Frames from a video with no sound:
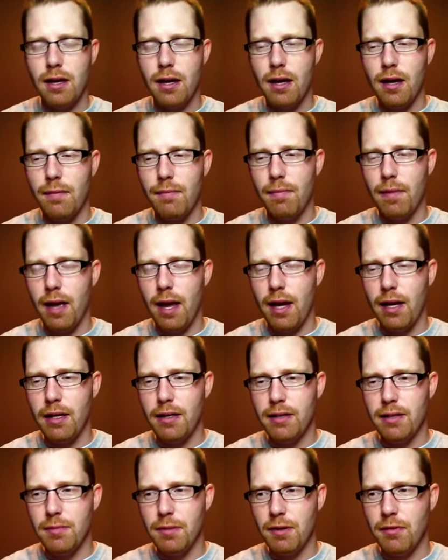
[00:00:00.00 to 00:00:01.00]
adding
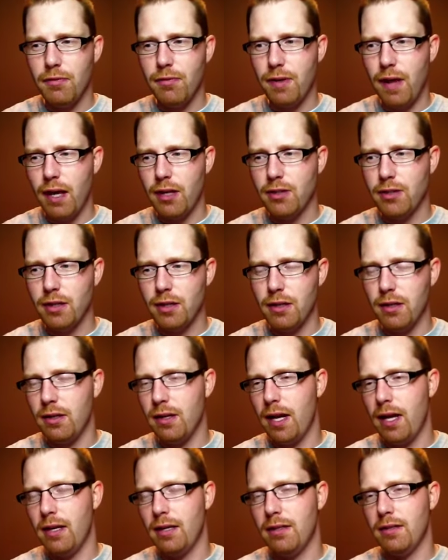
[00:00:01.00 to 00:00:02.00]
some inflection and
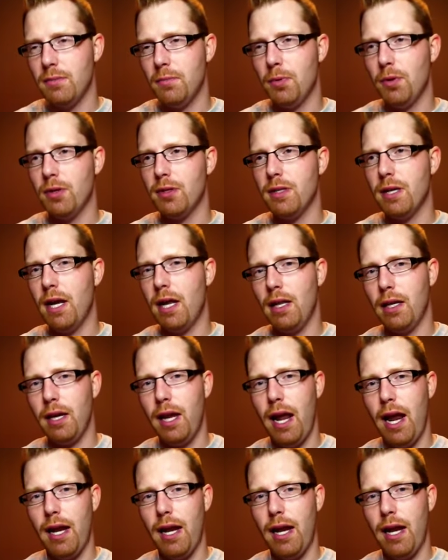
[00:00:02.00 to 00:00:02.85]
adding some personality,